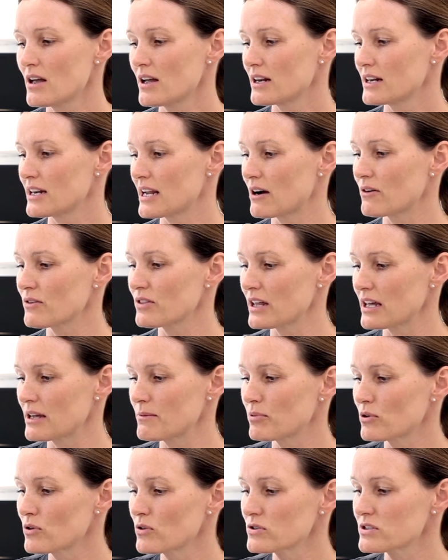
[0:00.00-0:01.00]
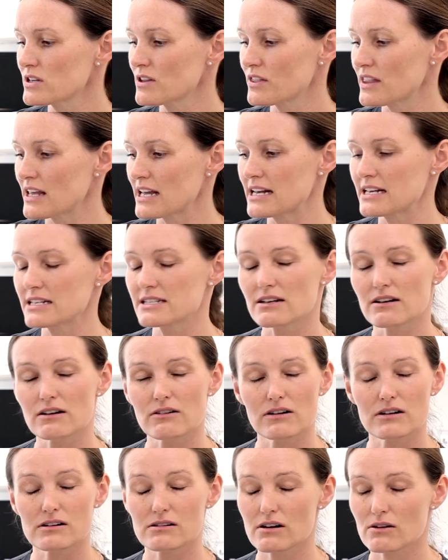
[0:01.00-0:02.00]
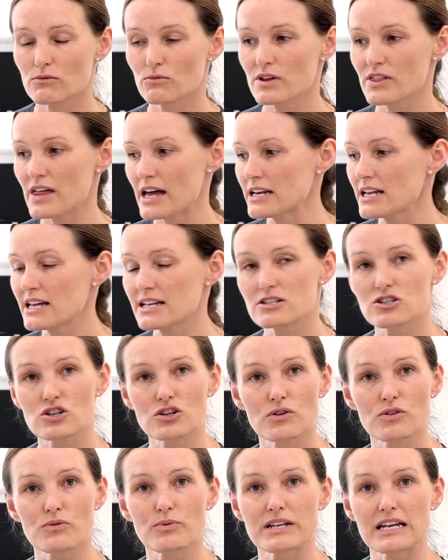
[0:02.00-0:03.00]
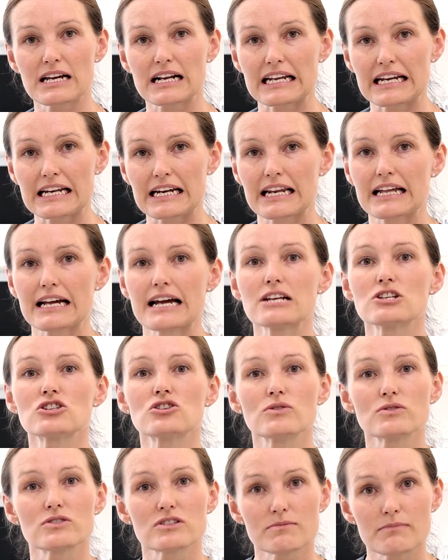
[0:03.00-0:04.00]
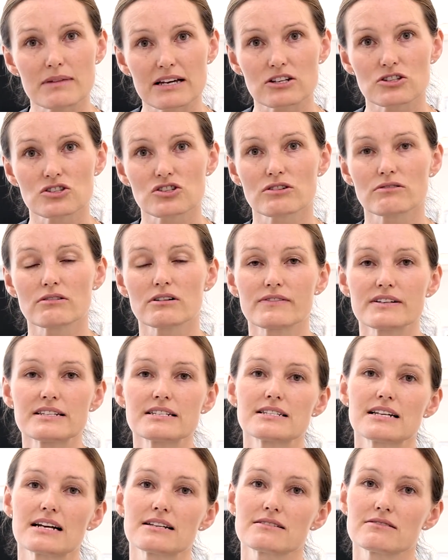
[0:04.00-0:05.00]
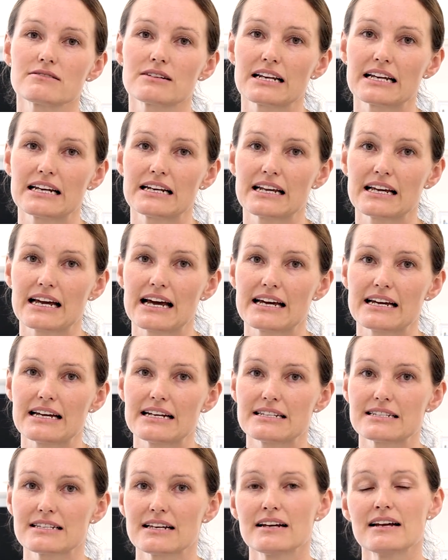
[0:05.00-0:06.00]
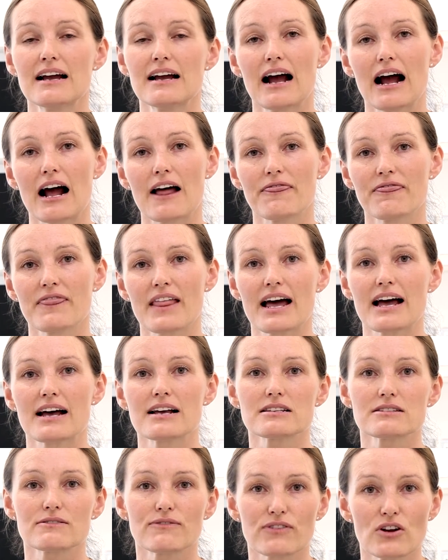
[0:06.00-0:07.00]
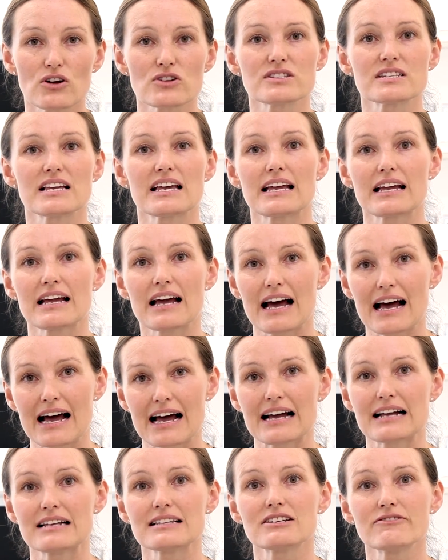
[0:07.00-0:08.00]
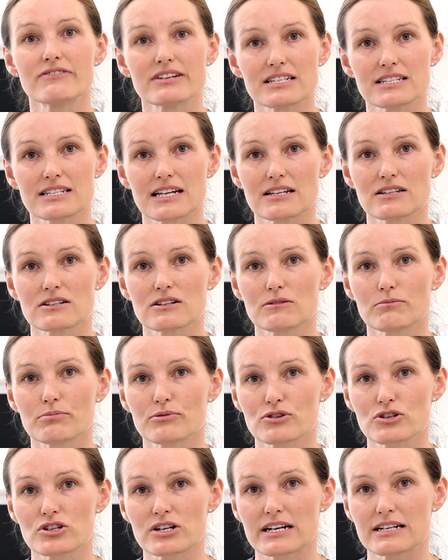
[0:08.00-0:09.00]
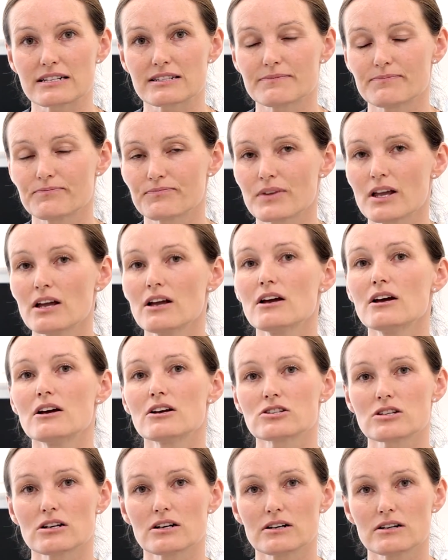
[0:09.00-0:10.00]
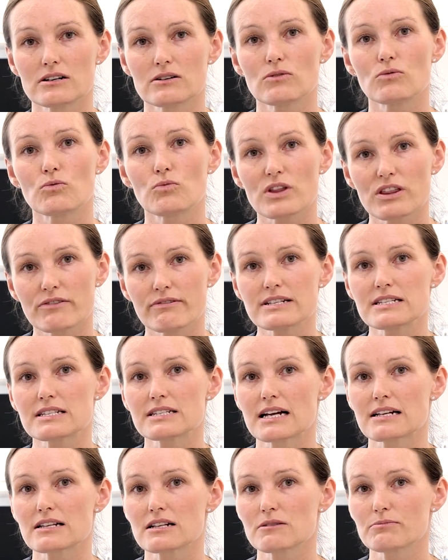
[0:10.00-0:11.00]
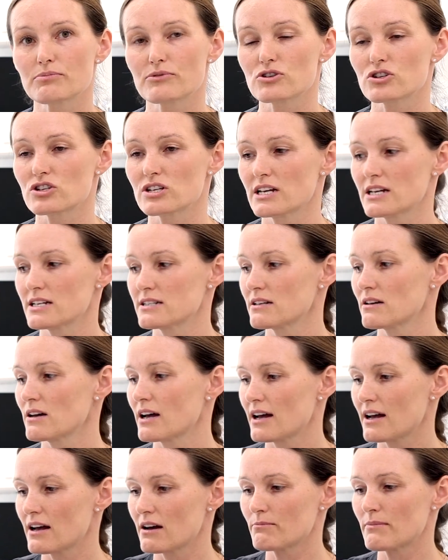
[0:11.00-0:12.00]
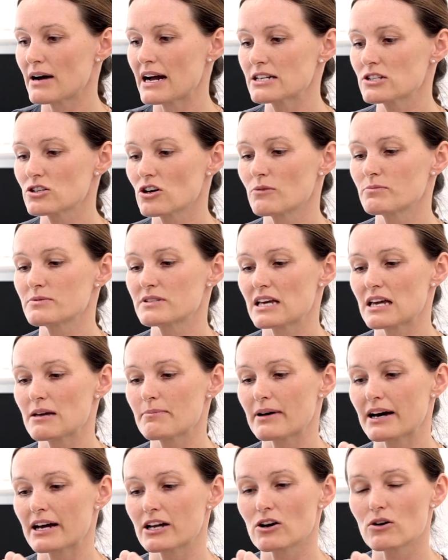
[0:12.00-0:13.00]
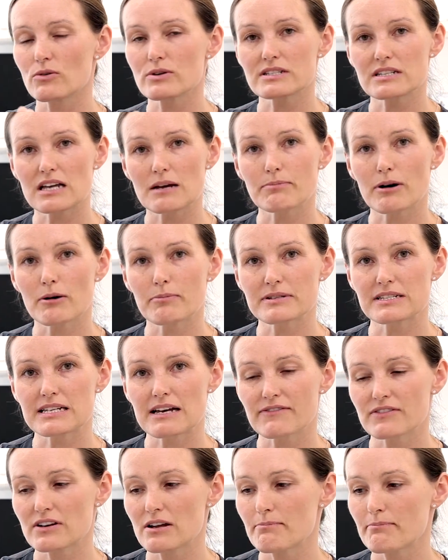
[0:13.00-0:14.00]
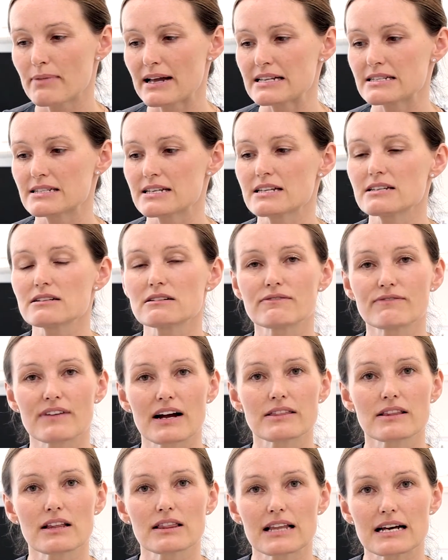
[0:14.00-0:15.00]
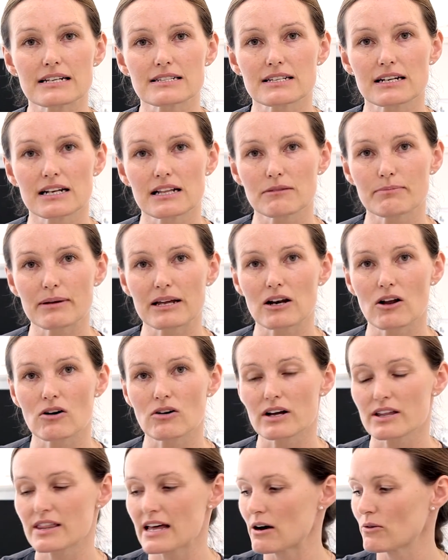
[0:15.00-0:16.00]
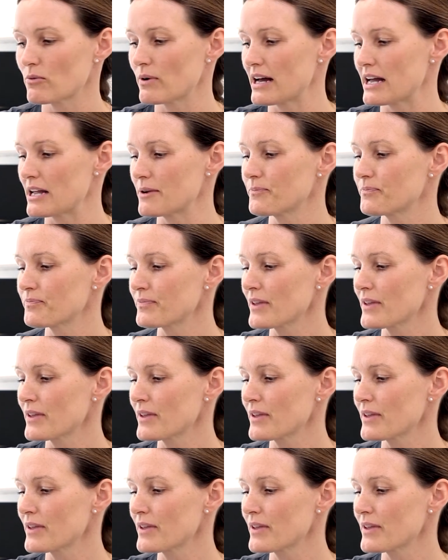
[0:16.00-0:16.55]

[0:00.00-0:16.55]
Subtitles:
Now, the important things with any tooth when you're cleaning it is use a mixture of interdental cleaning aids, and that's flossing and your interdental brushes. So with your interdental brushes, my top tip, I always say pop a definite bend in, you'll find they'll last a little bit longer that way.